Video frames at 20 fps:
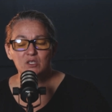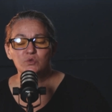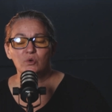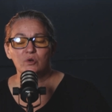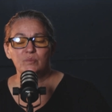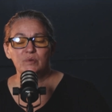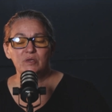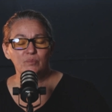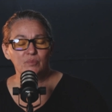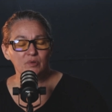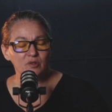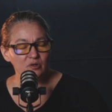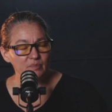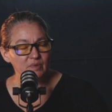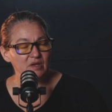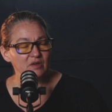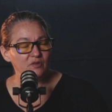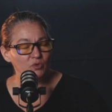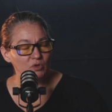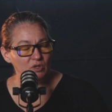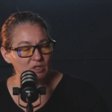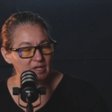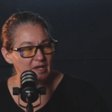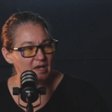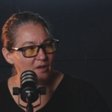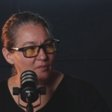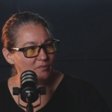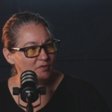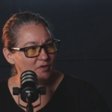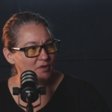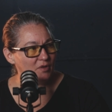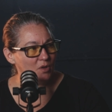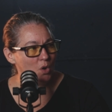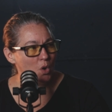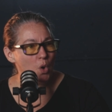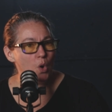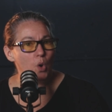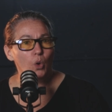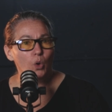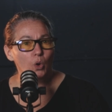is where people are being really
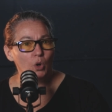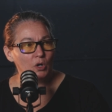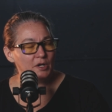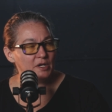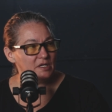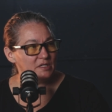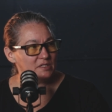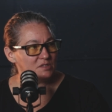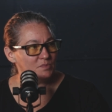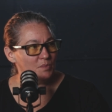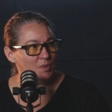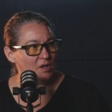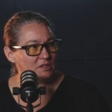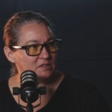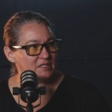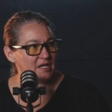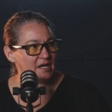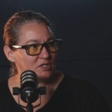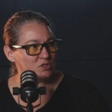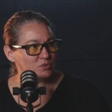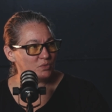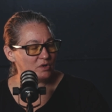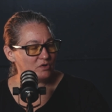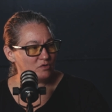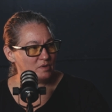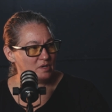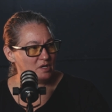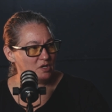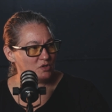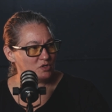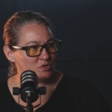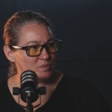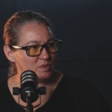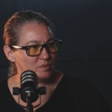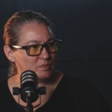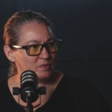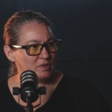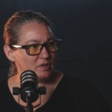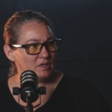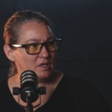helpful, or in small towns where everybody knows
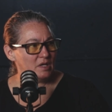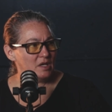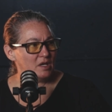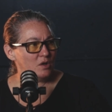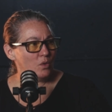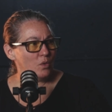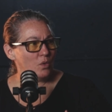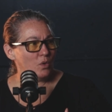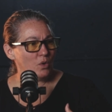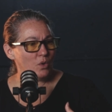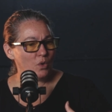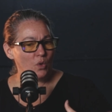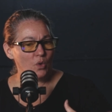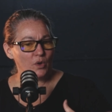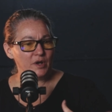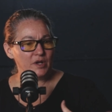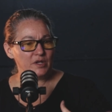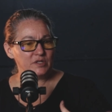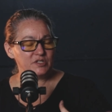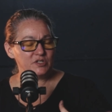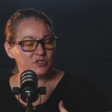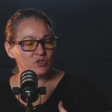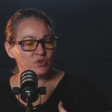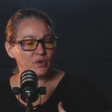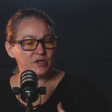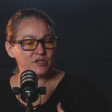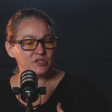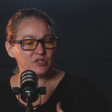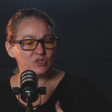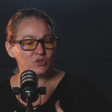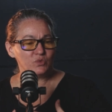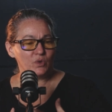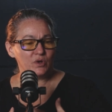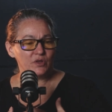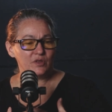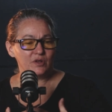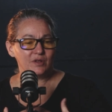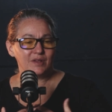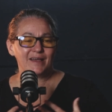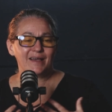people, or in situations
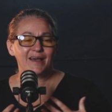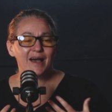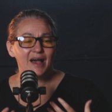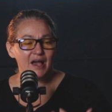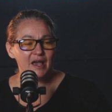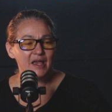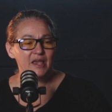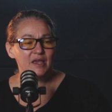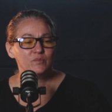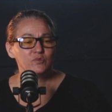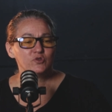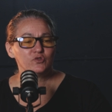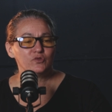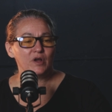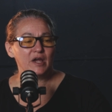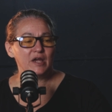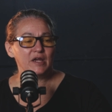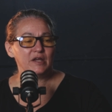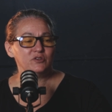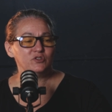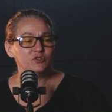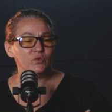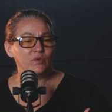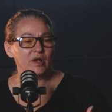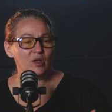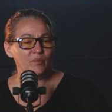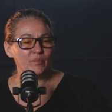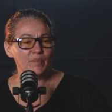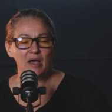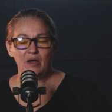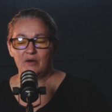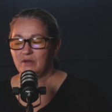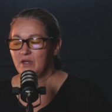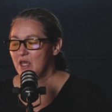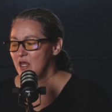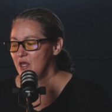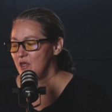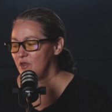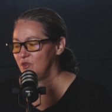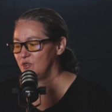where they're like, I am trying to help out
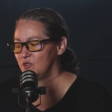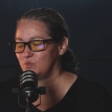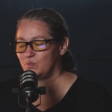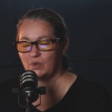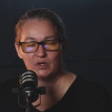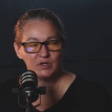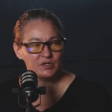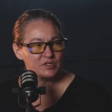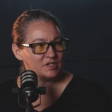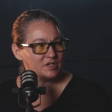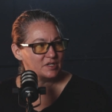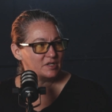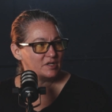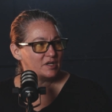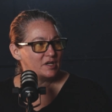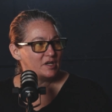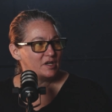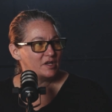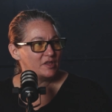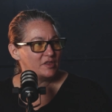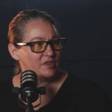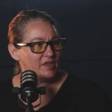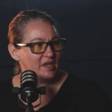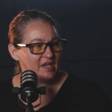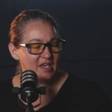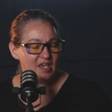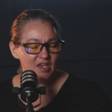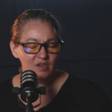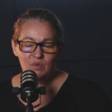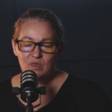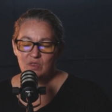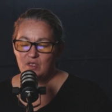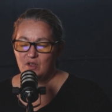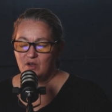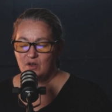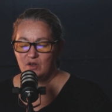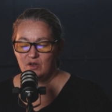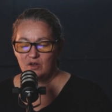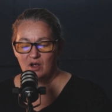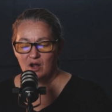this person. Yeah. They gave me
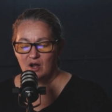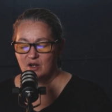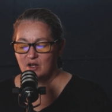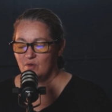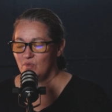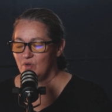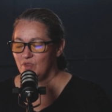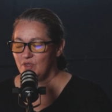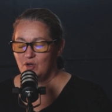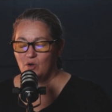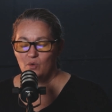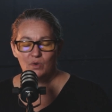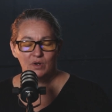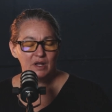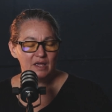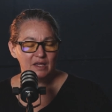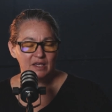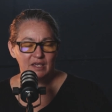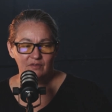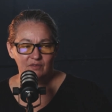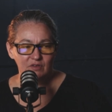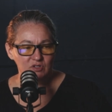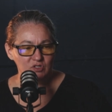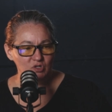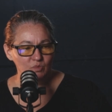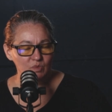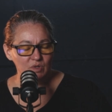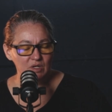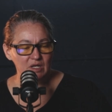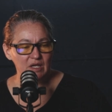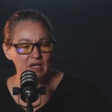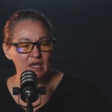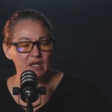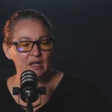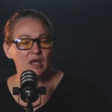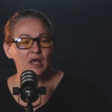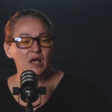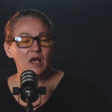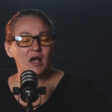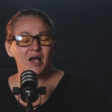their card number. They don't want to give it to me
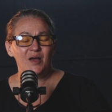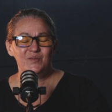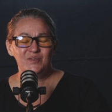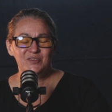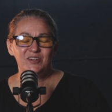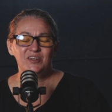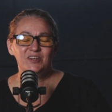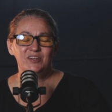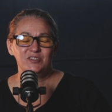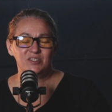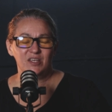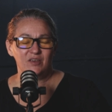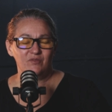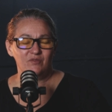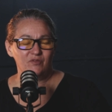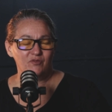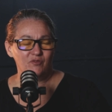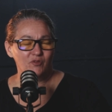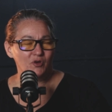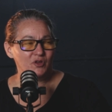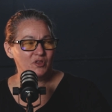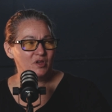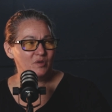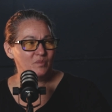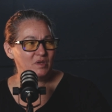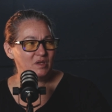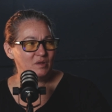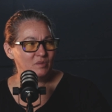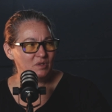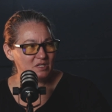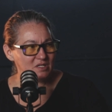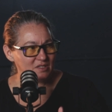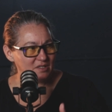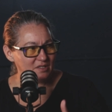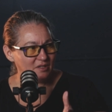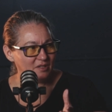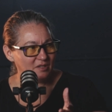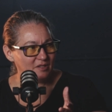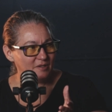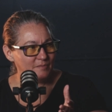again. I'm just going to save it for them in this
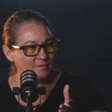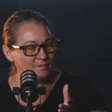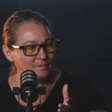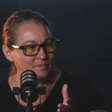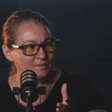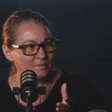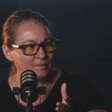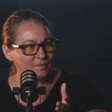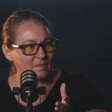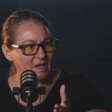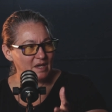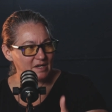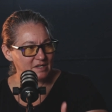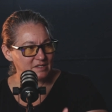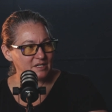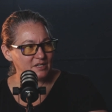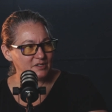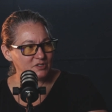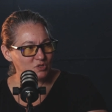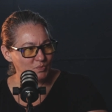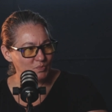little Excel